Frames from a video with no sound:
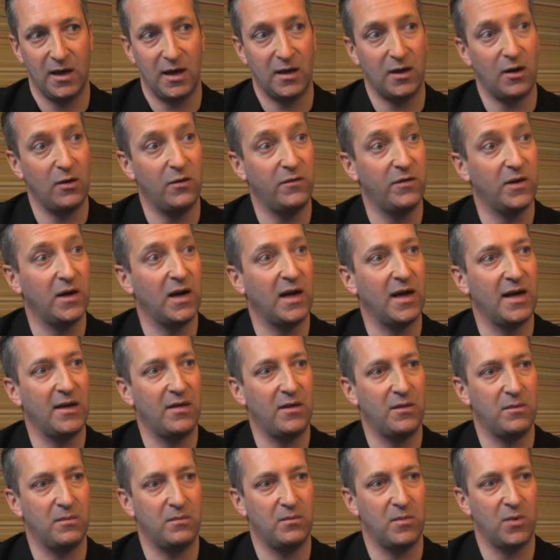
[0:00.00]
and overlay
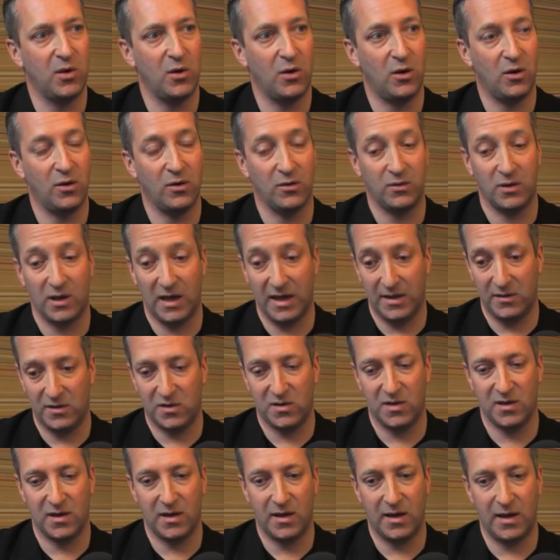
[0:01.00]
them on, let's
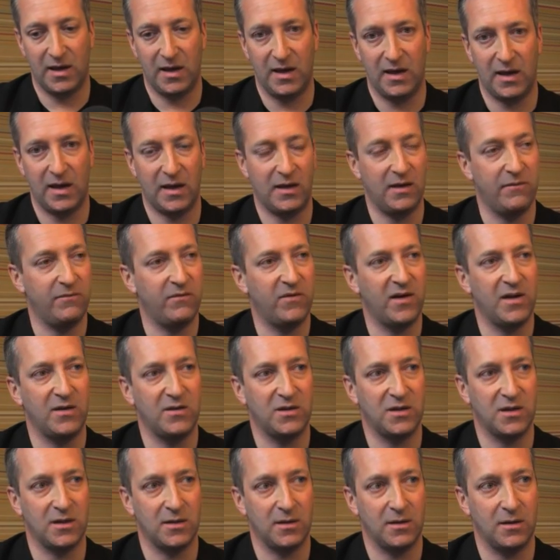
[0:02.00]
say, an
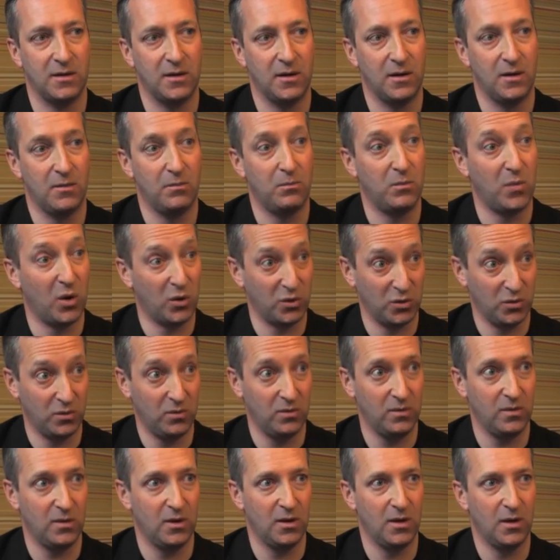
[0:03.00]
inventor
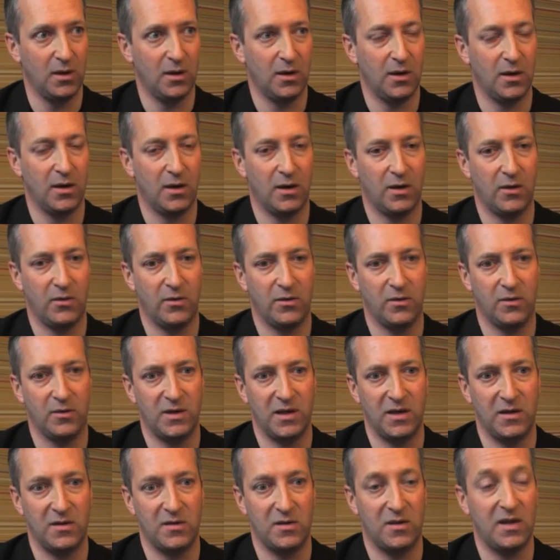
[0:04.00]
model uh, that
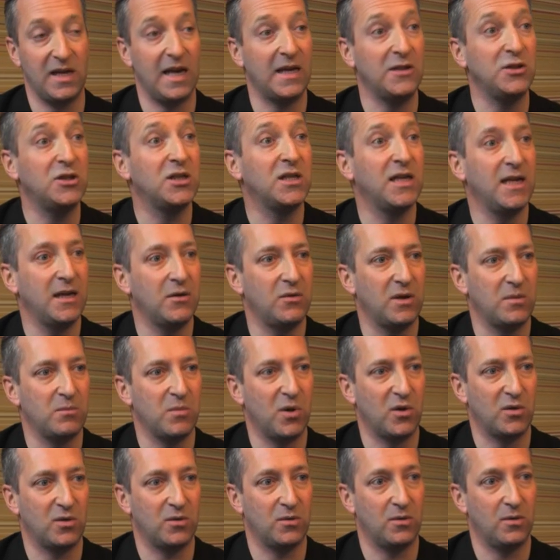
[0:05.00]
is the engineering
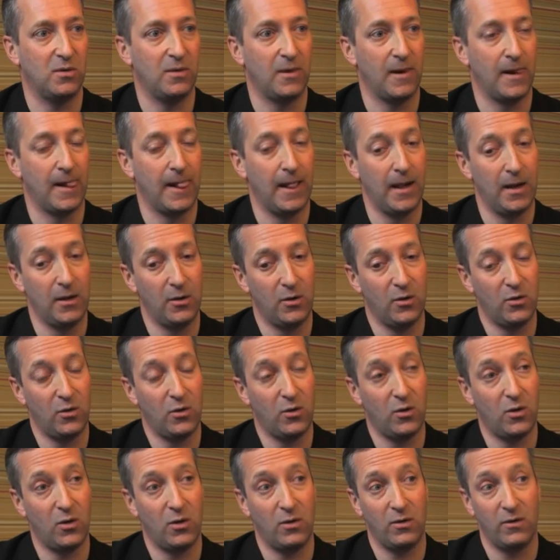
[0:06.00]
model,
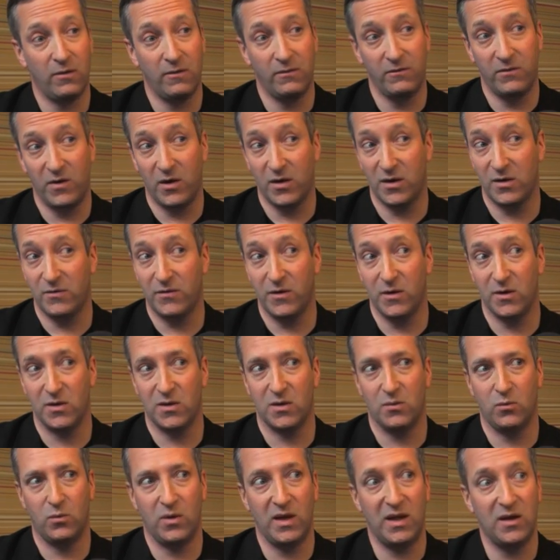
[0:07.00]
or vice
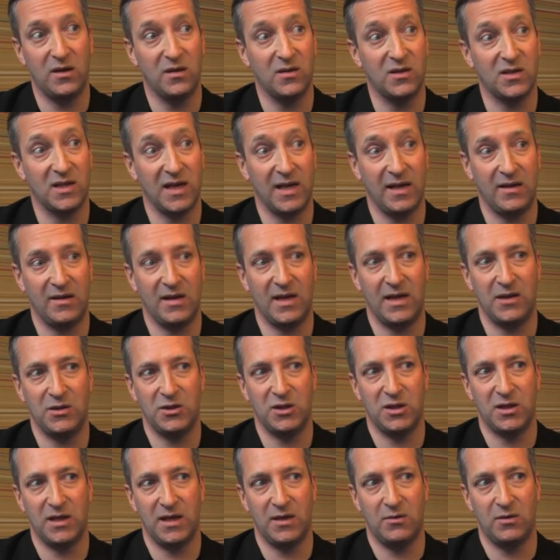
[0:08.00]
versa. We could take the
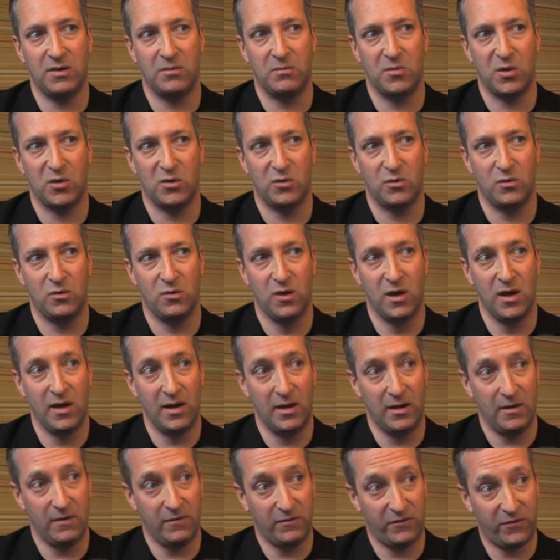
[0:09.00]
engineering model
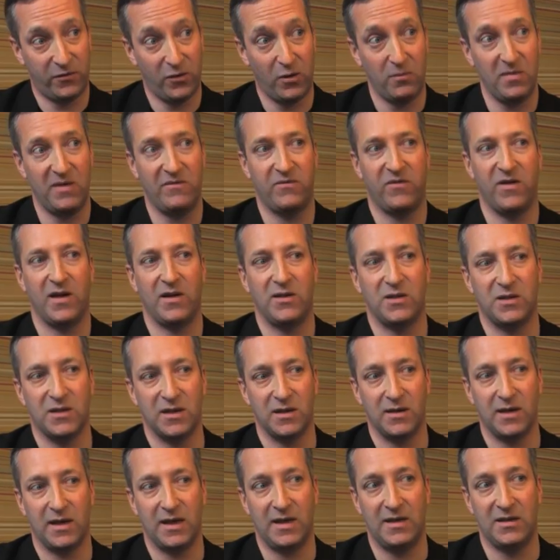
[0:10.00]
from
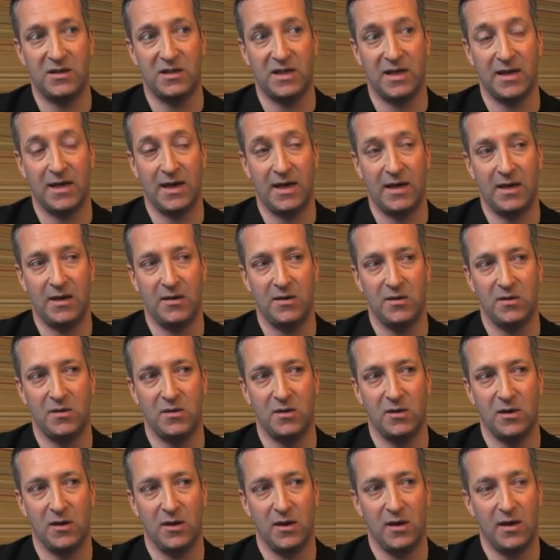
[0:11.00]
Inventor into
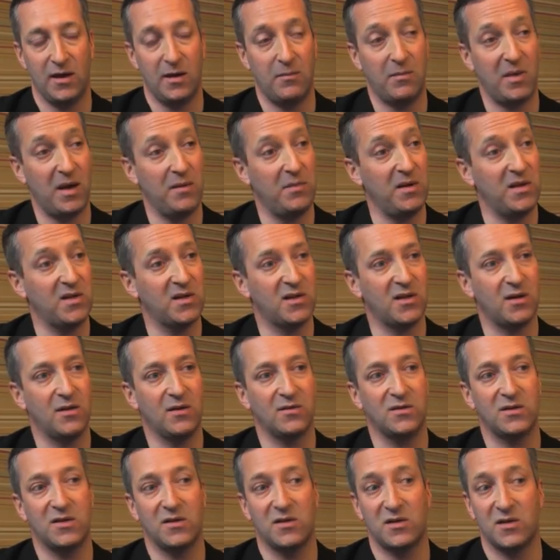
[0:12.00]
Alias and maybe
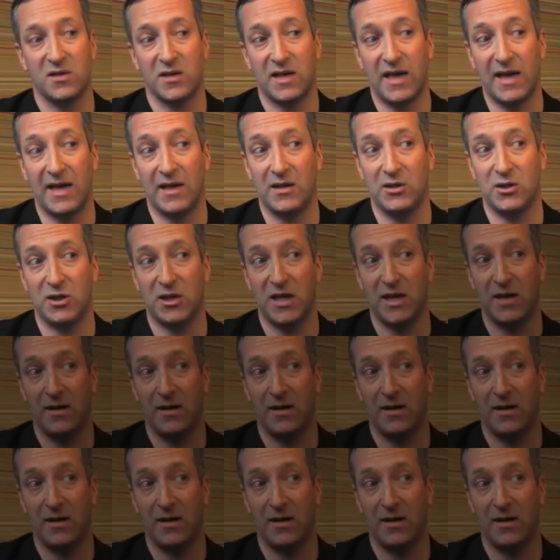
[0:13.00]
start to sketch